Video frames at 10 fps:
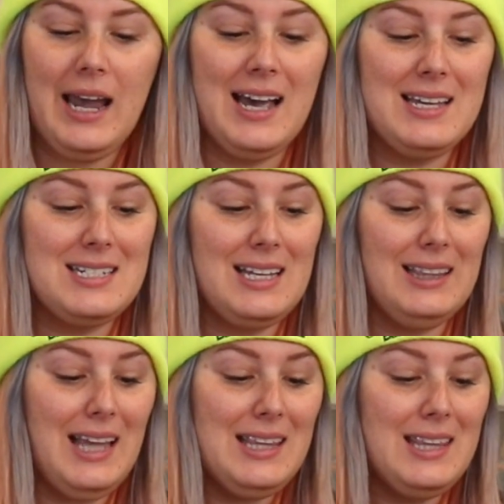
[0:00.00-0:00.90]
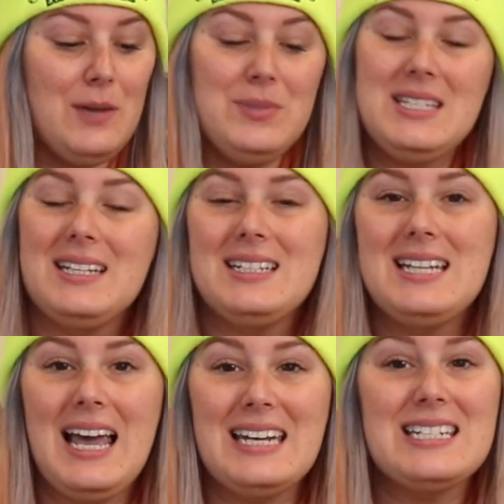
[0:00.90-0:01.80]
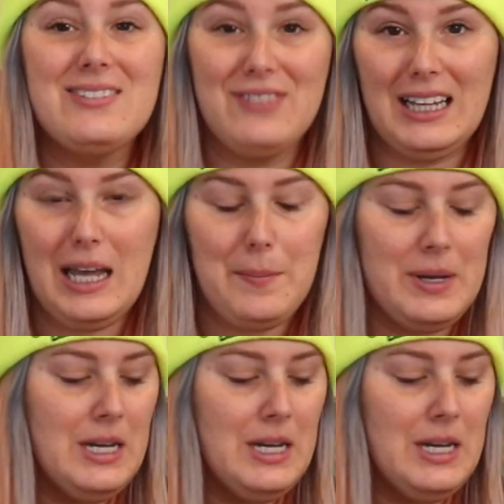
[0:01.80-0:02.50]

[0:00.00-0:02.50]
and let them sit and develop.